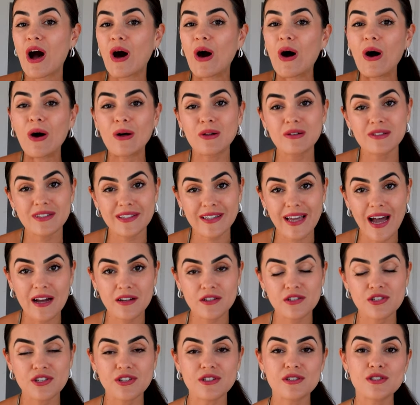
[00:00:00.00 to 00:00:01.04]
all the
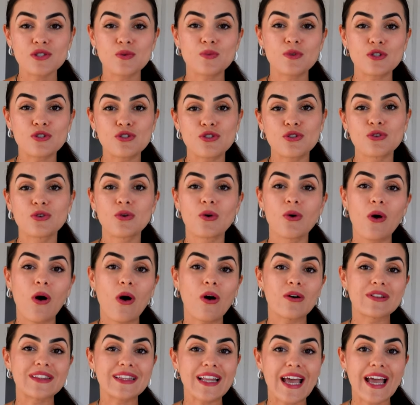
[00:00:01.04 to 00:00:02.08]
actions we do
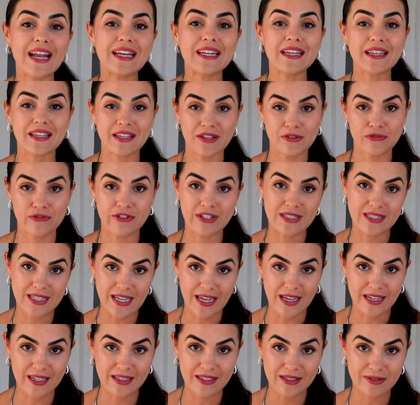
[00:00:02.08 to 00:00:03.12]
on any given
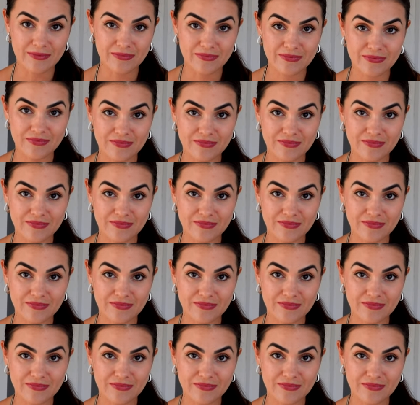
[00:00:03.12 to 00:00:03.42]
day.